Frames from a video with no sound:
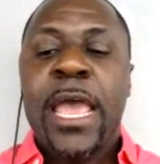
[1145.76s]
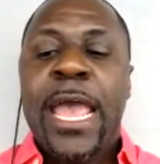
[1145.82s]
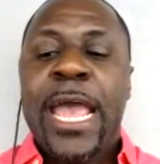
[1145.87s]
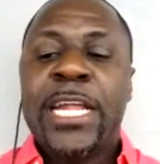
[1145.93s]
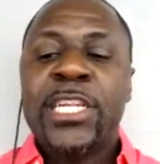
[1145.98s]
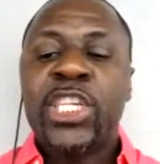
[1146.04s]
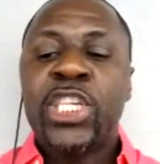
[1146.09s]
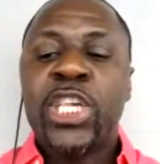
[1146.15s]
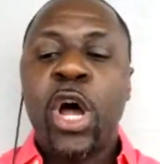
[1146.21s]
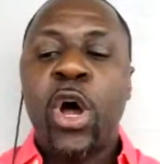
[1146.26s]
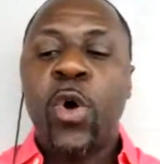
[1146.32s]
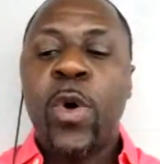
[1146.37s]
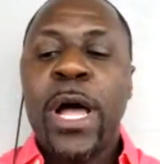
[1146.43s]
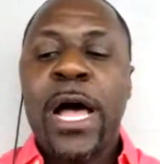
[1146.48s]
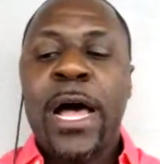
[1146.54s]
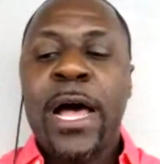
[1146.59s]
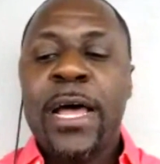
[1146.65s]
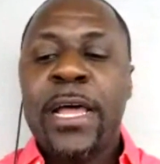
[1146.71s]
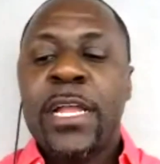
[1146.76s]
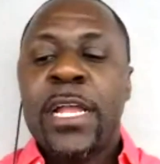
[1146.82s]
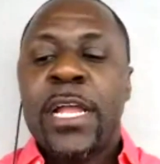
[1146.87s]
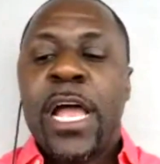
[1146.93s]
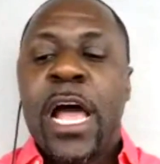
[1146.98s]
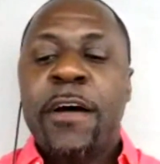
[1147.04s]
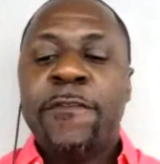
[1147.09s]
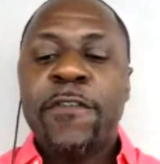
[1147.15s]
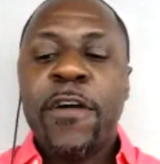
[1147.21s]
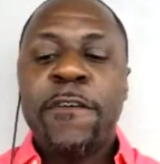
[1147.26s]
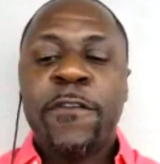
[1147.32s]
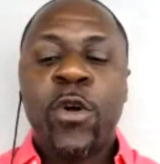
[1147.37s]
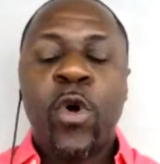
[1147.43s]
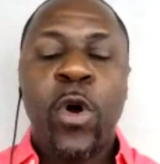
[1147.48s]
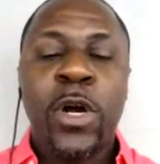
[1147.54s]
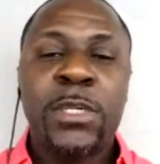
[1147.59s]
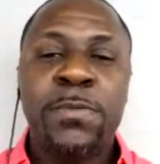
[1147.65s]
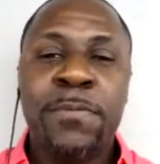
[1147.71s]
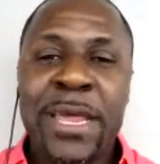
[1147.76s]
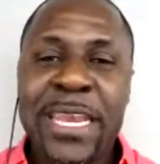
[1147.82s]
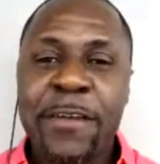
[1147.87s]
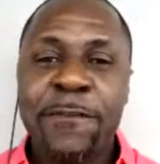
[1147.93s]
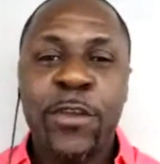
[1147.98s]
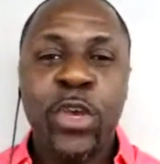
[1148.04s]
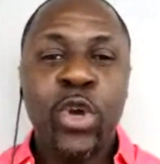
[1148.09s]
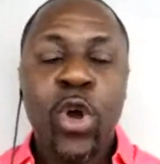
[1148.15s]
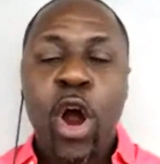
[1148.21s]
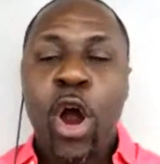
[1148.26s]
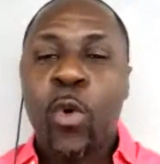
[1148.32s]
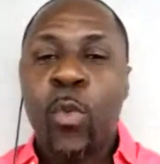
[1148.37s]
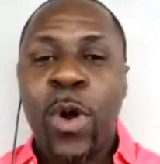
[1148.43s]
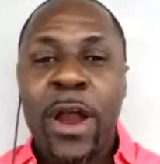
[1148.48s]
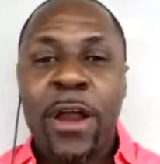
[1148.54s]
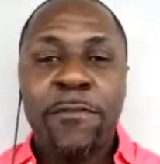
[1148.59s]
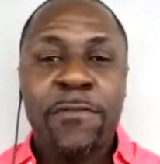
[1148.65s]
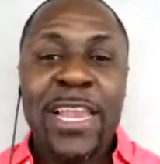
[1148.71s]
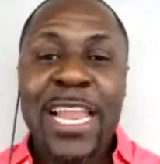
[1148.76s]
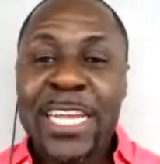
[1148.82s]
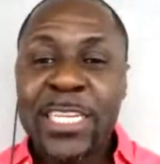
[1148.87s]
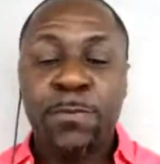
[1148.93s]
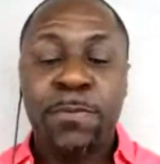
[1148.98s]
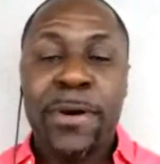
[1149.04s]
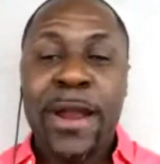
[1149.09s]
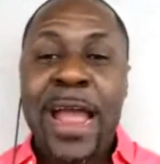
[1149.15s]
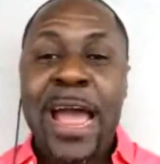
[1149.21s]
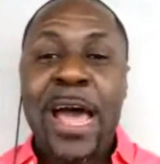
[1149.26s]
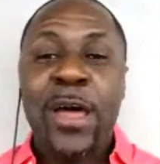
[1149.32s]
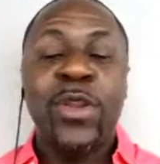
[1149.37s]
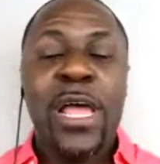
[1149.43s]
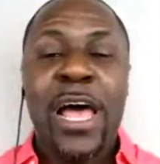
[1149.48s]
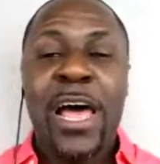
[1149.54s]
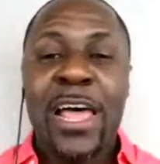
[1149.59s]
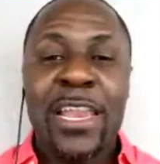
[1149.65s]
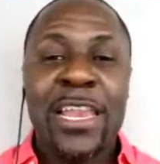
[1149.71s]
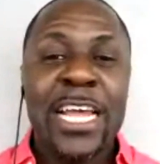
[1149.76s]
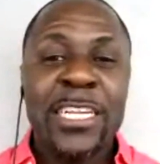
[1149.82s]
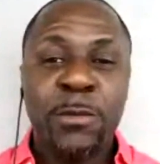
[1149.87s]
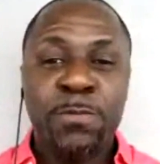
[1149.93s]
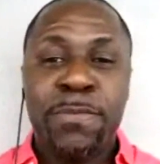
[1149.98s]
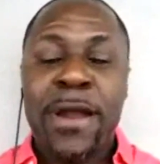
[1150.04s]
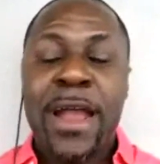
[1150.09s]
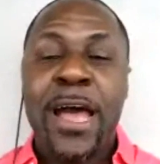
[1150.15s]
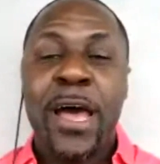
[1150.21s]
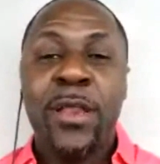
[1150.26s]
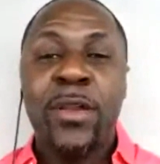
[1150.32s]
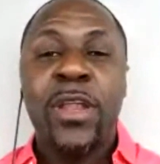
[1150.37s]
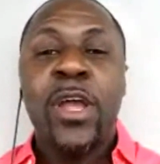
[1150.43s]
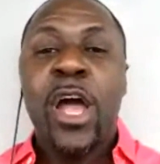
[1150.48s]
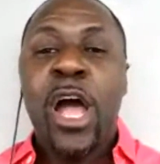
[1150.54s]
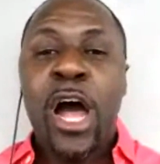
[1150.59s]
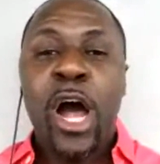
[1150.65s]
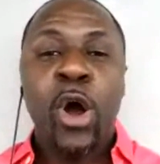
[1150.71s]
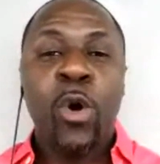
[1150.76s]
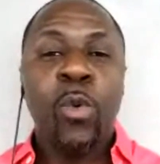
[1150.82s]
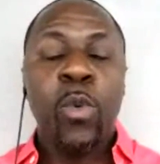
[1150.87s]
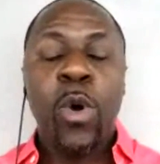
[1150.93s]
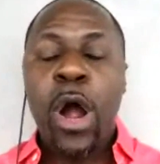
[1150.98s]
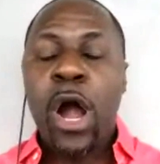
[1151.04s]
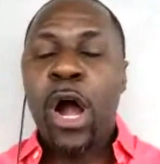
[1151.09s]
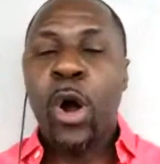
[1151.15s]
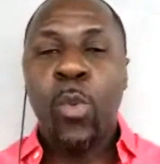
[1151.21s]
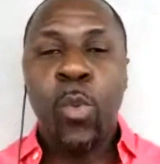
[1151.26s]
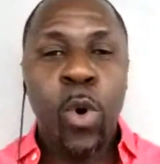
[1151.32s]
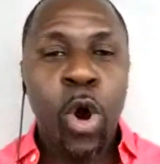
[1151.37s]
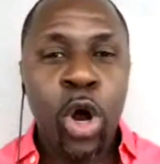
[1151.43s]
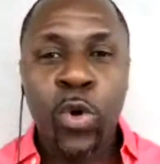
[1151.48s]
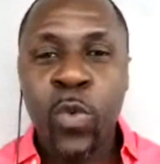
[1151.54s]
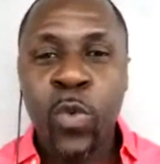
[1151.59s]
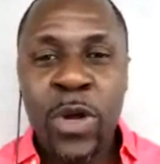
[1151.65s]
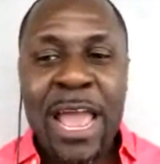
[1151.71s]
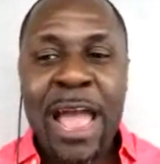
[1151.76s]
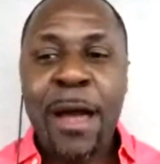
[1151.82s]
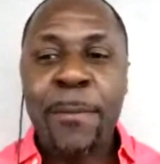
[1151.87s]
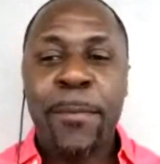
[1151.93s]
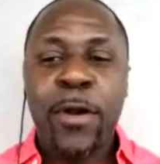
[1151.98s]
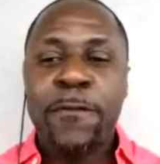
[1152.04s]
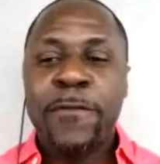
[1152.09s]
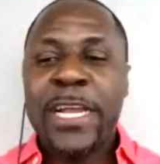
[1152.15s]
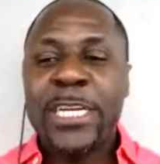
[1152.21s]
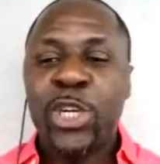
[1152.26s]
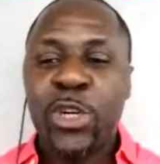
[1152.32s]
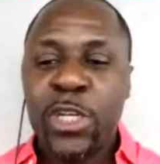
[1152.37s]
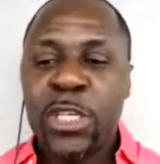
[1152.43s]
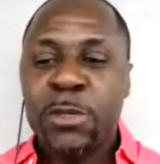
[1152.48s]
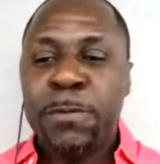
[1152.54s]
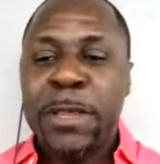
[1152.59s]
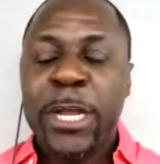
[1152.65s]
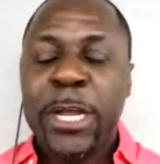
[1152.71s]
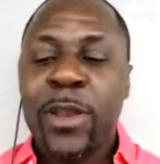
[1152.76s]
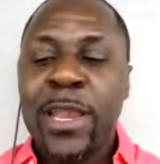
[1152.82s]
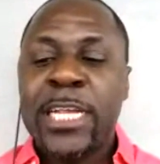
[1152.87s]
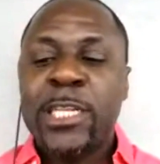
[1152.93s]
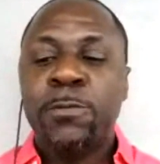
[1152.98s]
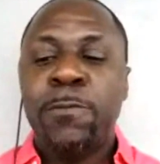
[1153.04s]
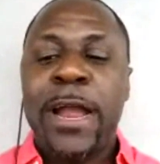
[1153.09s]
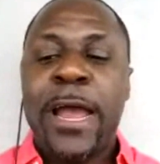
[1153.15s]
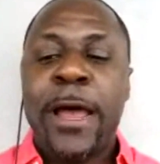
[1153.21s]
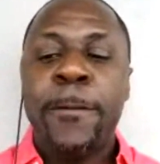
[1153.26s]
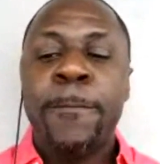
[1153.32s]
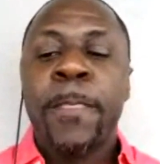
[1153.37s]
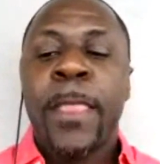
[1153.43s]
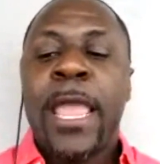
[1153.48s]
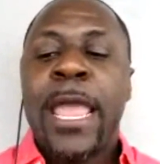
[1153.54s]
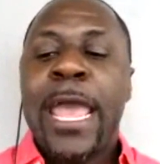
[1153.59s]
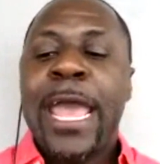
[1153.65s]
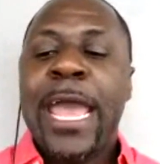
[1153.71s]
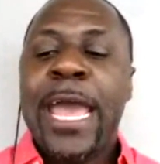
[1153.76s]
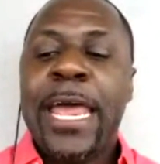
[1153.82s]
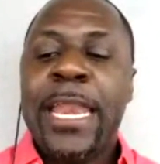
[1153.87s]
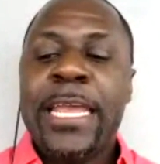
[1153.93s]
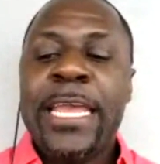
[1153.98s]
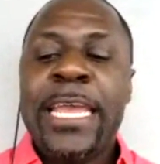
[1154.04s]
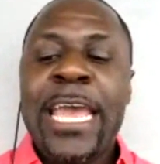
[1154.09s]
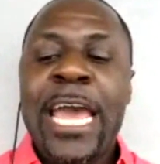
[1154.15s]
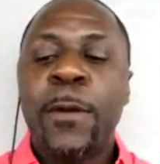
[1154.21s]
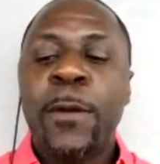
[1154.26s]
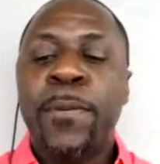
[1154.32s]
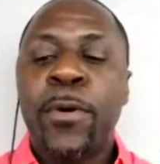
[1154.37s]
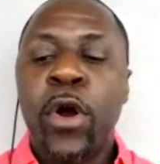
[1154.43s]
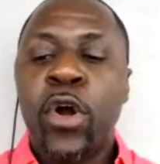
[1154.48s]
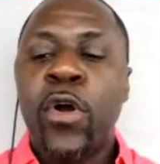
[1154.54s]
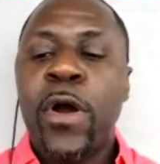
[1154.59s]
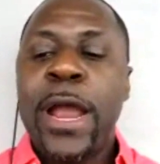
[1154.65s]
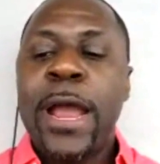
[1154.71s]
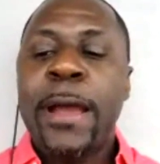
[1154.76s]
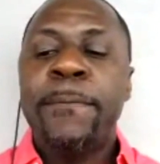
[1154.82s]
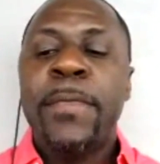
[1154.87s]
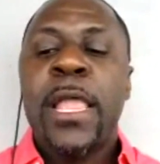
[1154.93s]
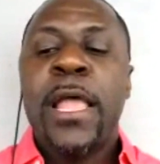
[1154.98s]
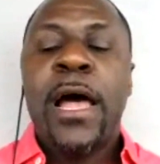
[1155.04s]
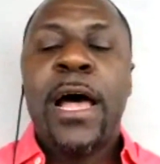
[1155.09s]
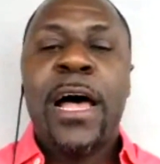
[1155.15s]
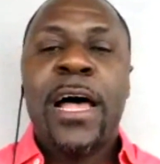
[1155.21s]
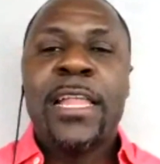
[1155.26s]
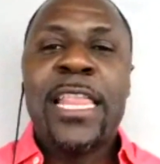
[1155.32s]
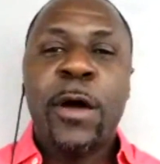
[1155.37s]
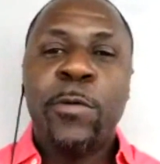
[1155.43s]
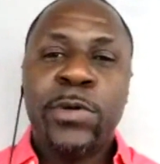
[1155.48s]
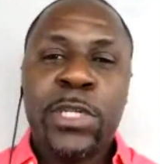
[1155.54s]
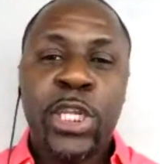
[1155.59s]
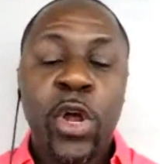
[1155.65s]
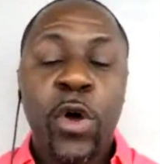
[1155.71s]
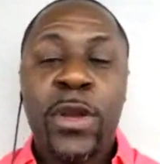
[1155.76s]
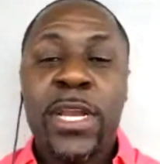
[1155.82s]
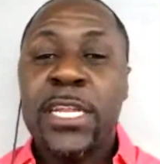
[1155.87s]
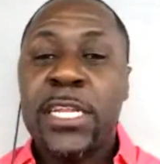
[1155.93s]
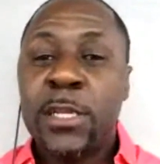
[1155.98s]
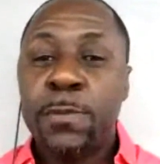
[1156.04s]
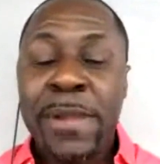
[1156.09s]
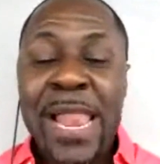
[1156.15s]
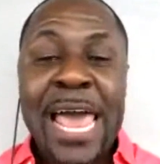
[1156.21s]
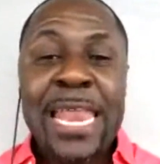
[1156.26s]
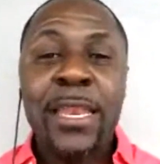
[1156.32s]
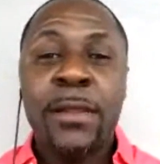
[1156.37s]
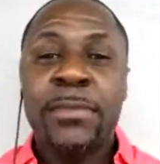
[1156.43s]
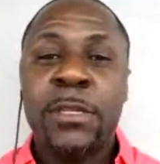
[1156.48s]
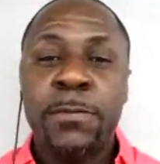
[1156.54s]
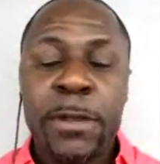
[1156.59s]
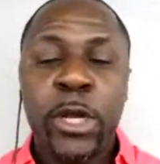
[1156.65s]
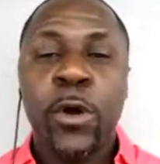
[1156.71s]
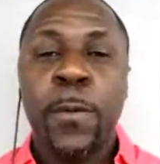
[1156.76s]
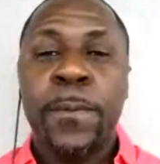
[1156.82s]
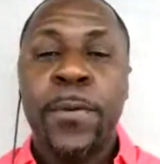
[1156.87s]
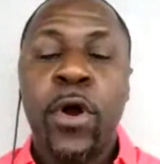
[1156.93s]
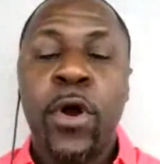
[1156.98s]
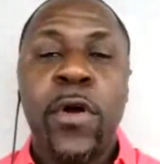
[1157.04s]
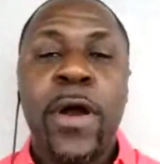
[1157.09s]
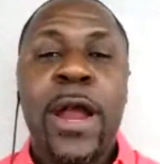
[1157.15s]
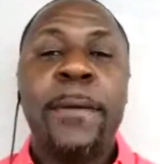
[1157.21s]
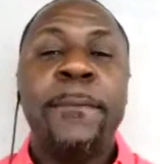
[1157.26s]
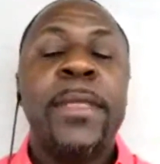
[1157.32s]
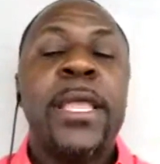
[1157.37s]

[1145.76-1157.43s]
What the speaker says: And so, of course, many of you are aware of Les Brown, world-renowned motivational speaker, Les Brown. And he had a program that was known as Platinum Speaker Program.